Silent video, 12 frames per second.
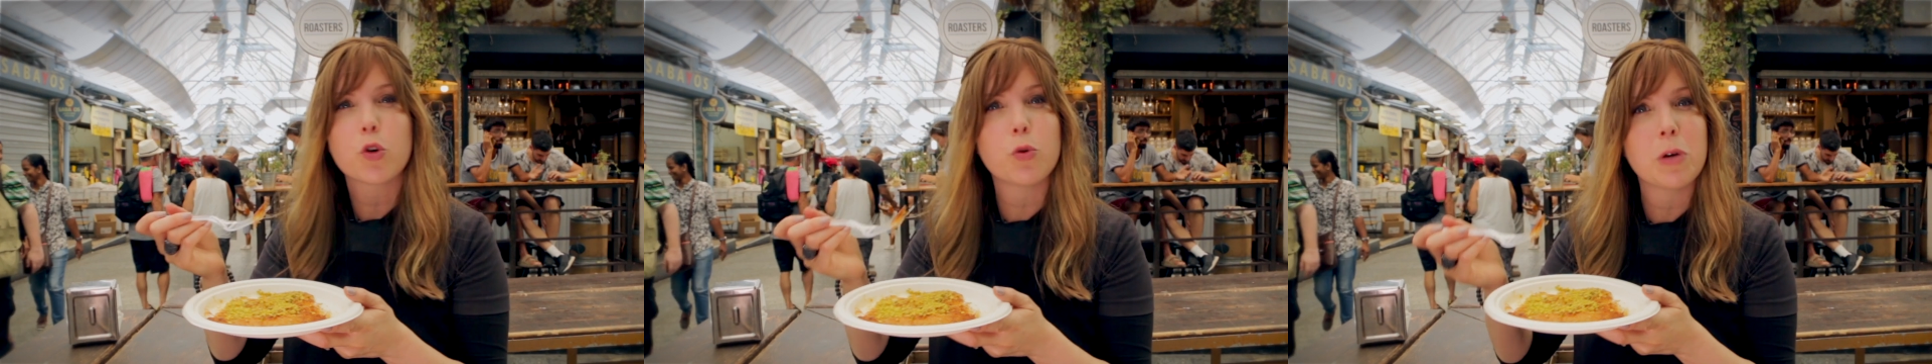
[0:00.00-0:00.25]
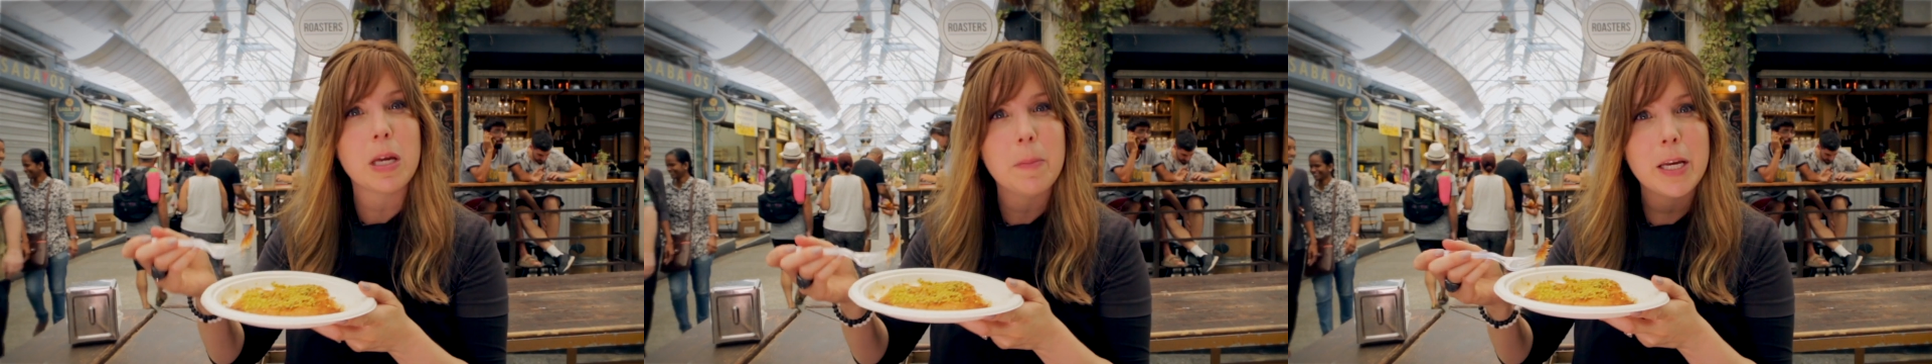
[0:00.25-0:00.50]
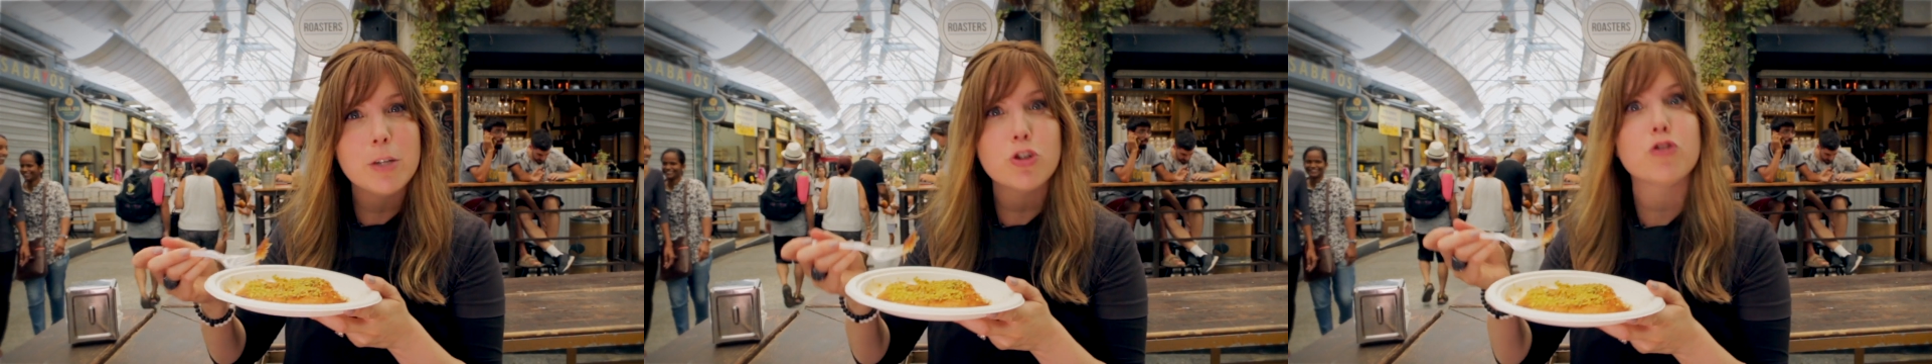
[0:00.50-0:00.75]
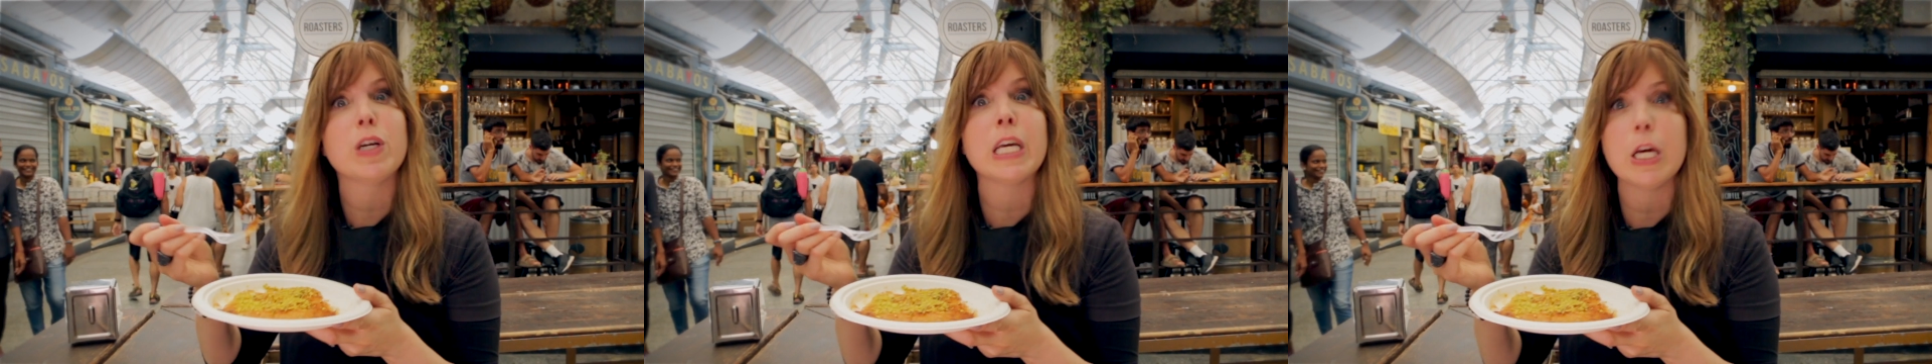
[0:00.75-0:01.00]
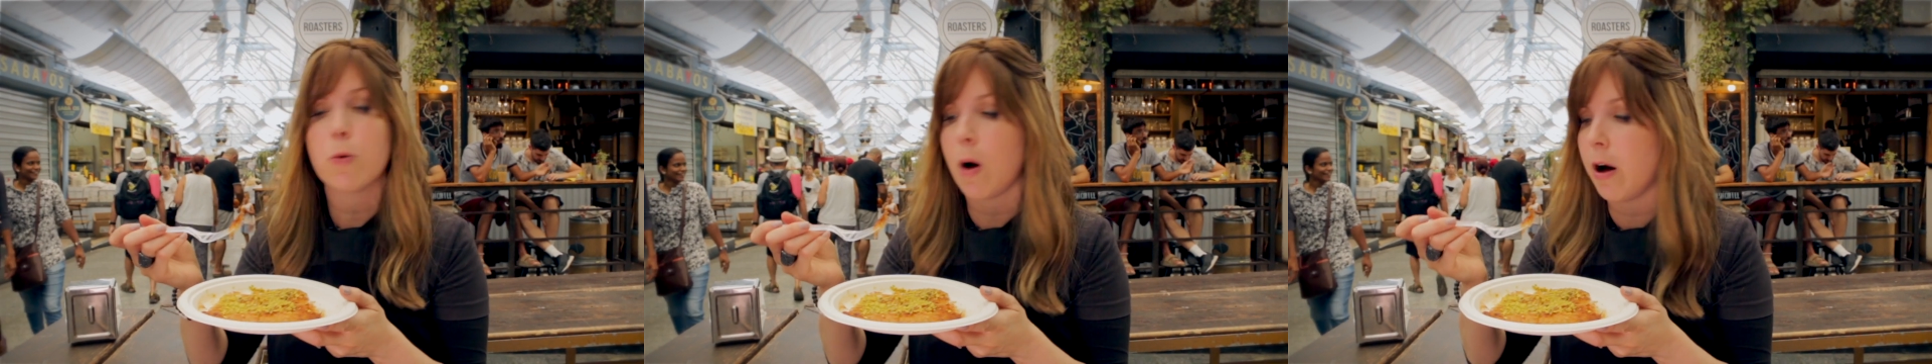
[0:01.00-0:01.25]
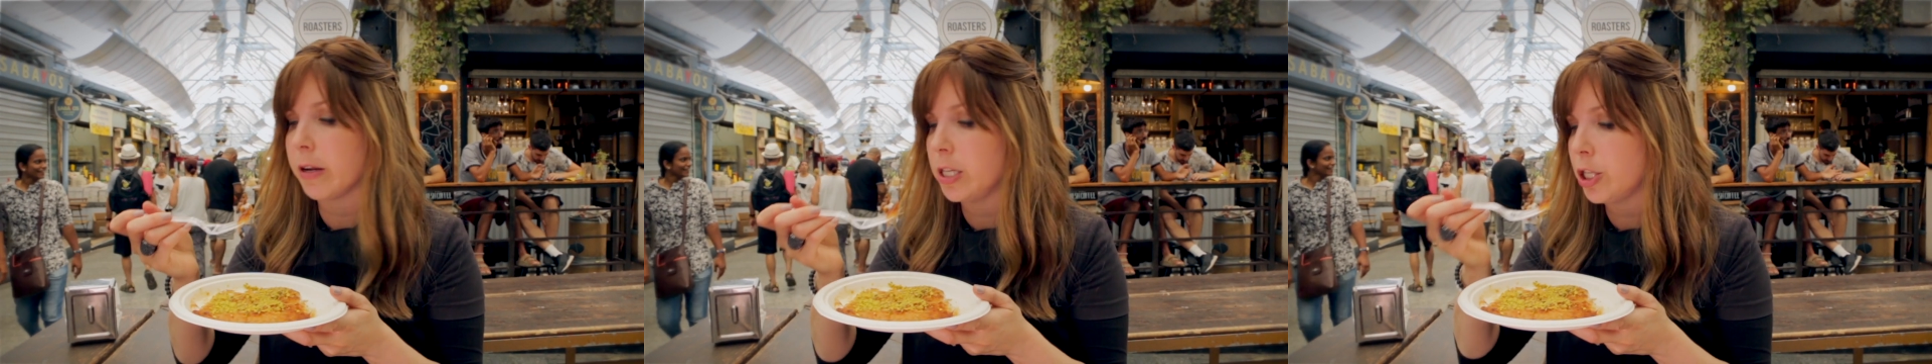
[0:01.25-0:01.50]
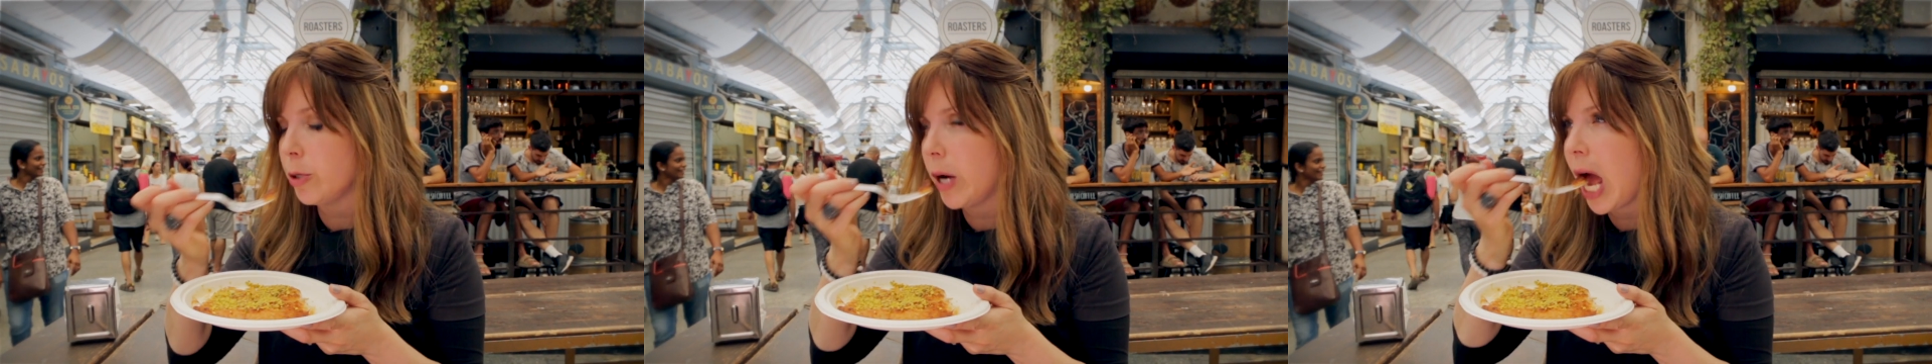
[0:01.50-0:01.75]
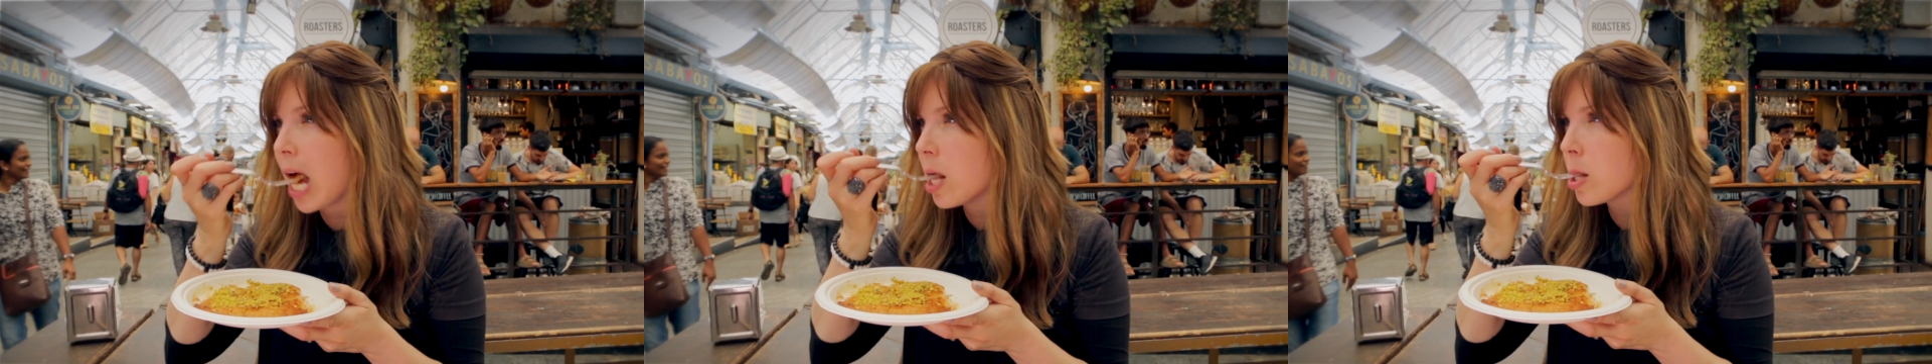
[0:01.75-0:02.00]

creamy, stringy quality to it.